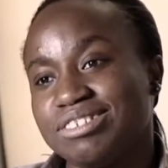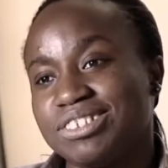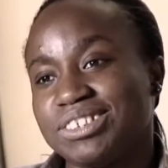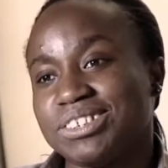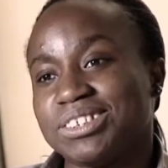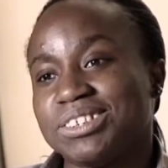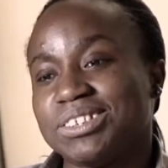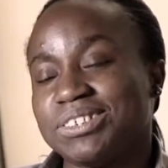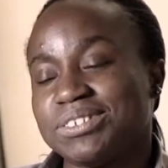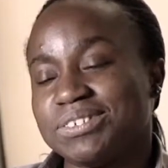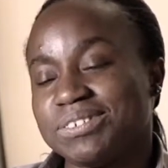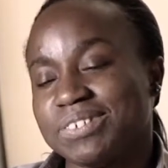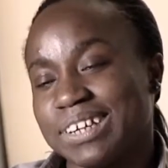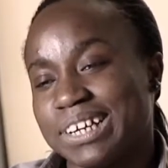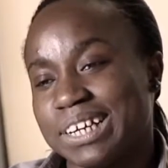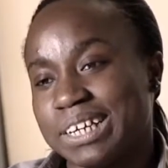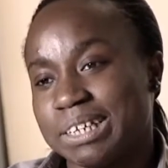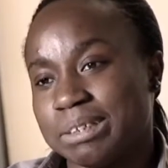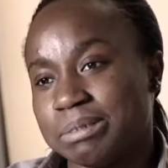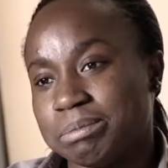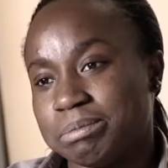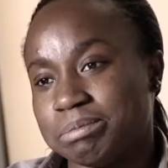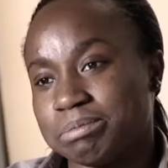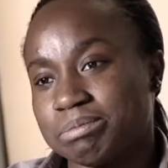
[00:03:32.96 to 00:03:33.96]
do
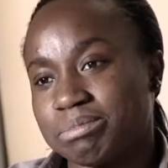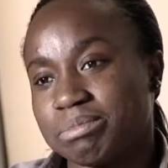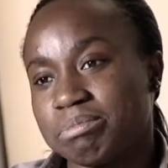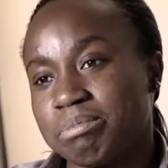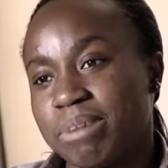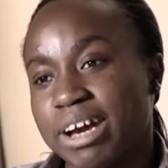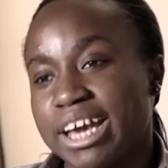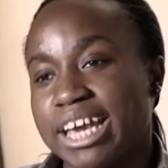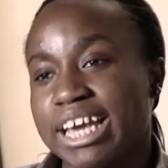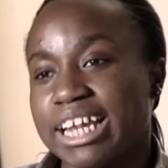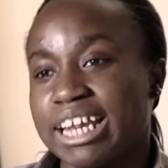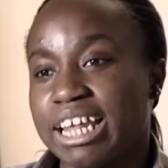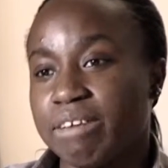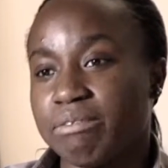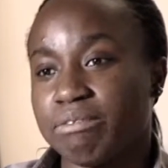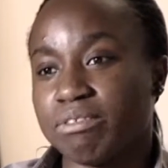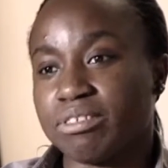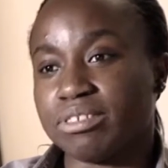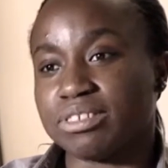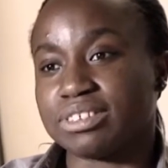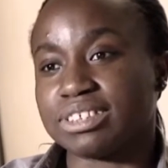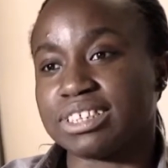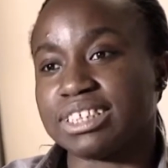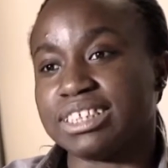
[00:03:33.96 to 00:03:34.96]
my
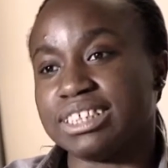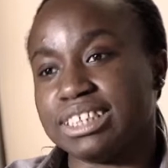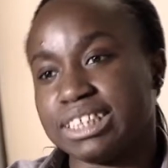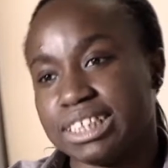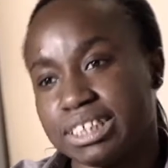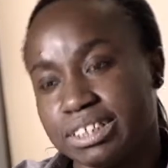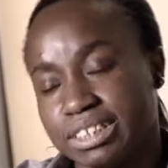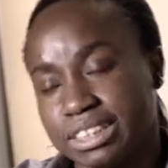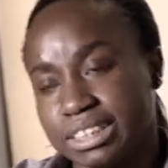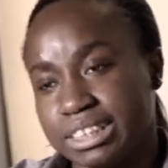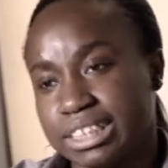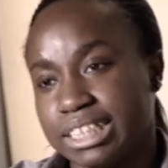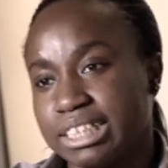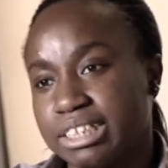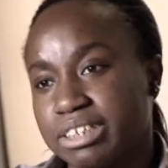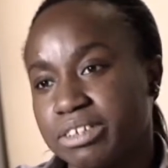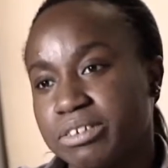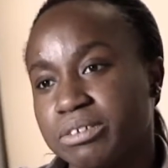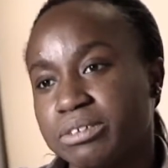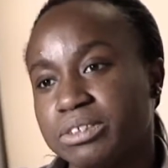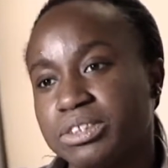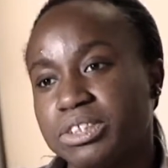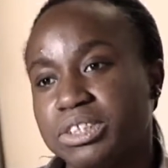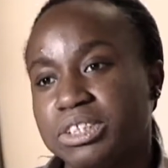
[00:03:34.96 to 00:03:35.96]
A-levels and then
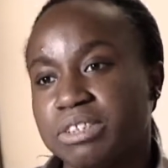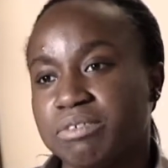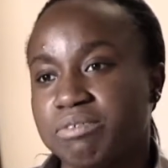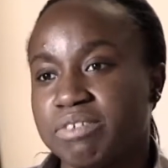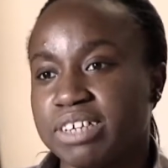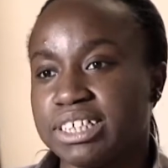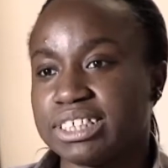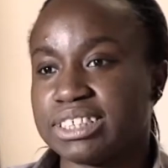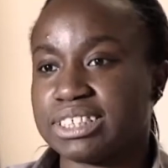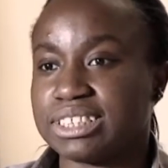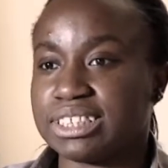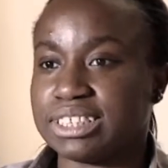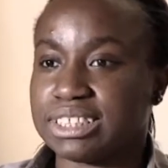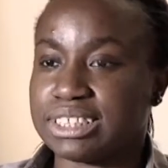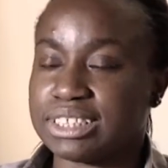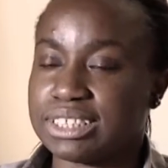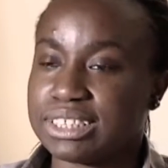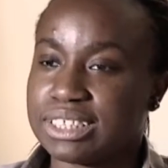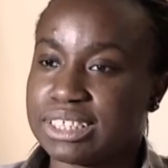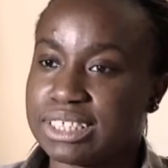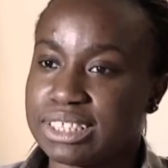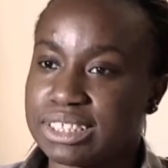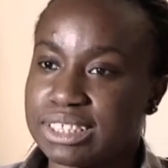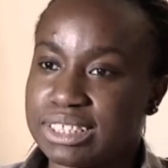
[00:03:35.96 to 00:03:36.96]
go to university,
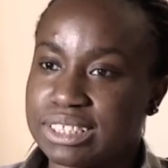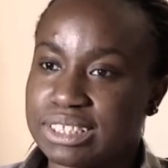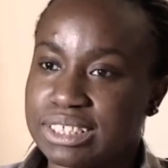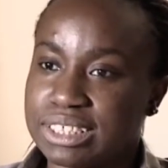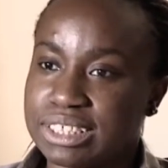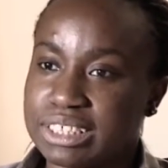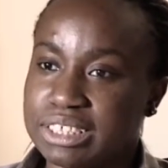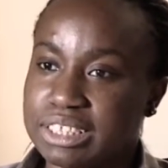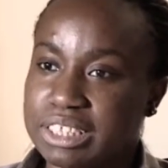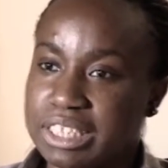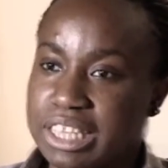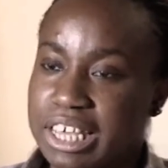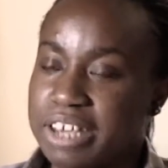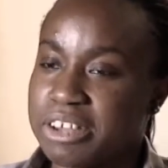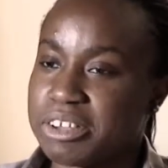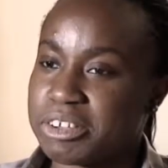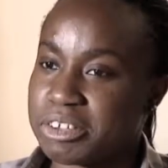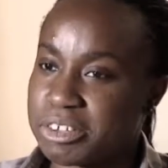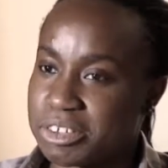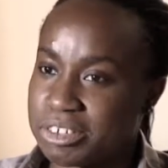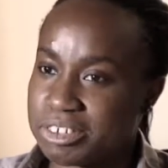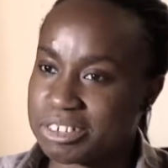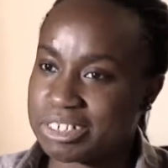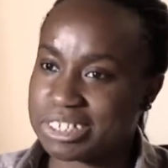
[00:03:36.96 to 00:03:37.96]
get a
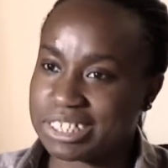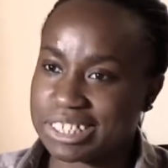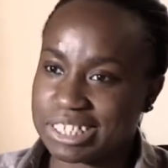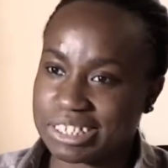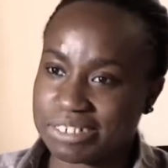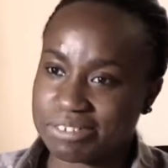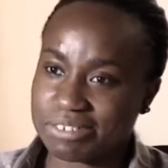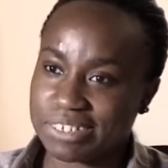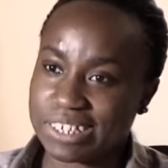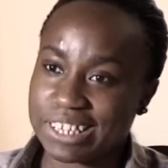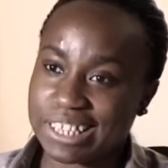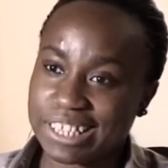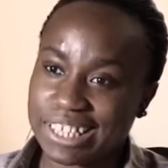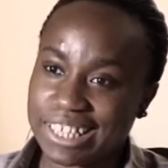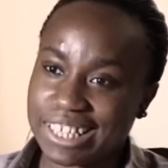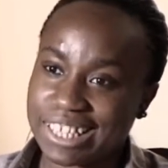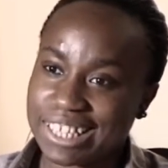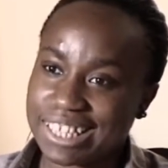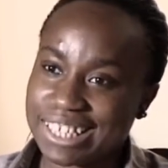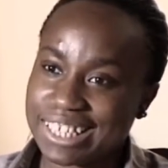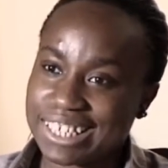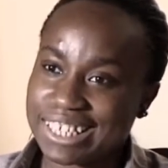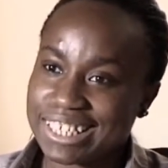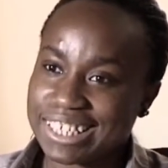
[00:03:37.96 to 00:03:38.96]
good degree,
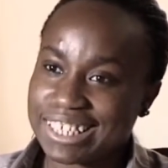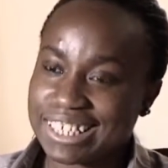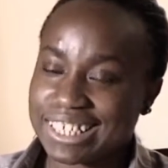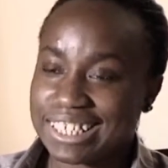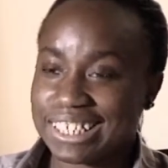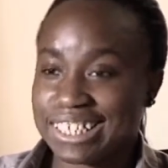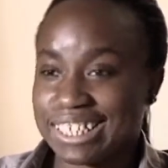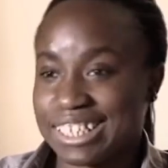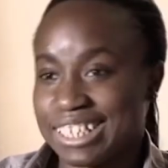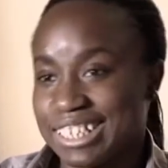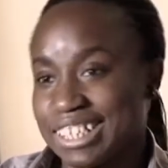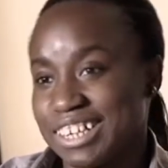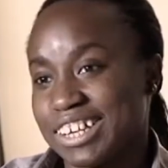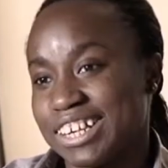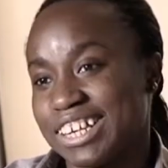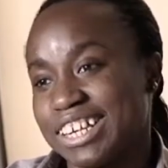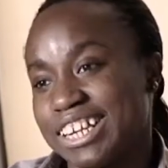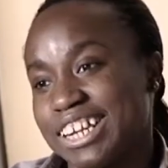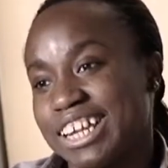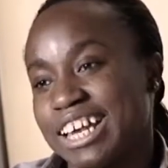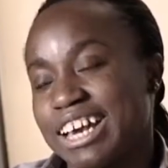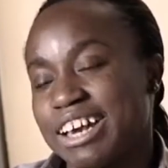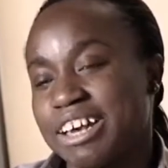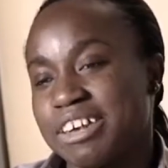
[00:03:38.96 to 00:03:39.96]
and
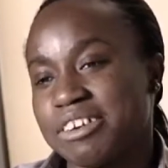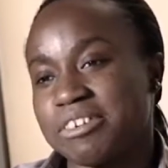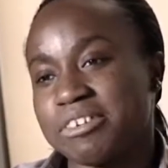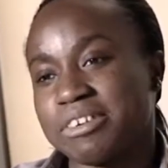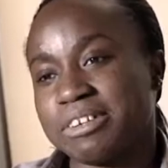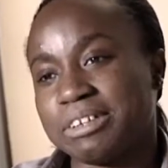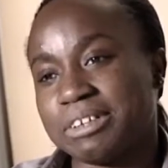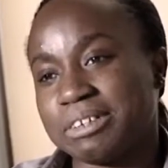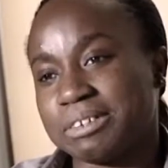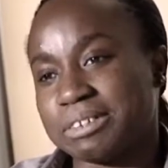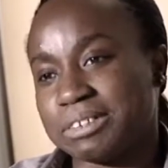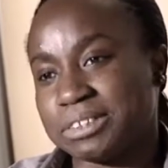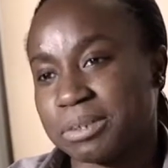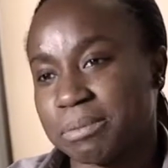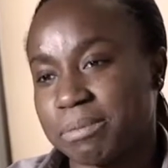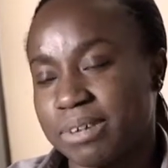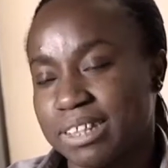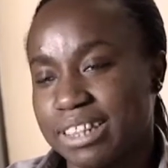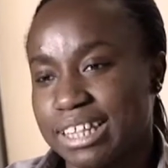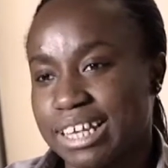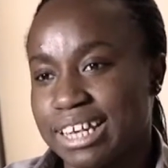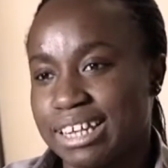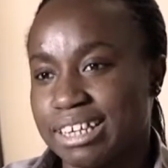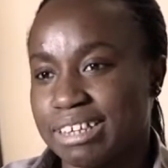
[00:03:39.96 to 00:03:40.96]
luckily I got a good job
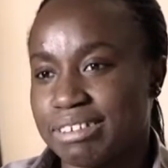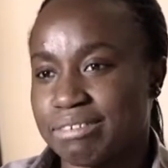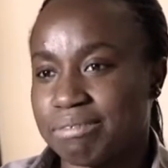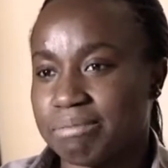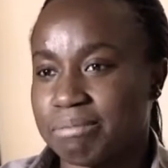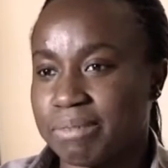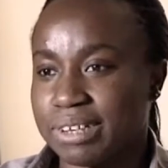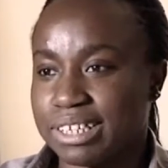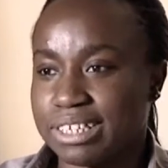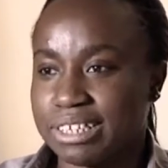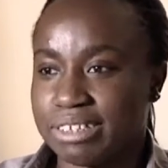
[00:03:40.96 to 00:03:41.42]
at the end of my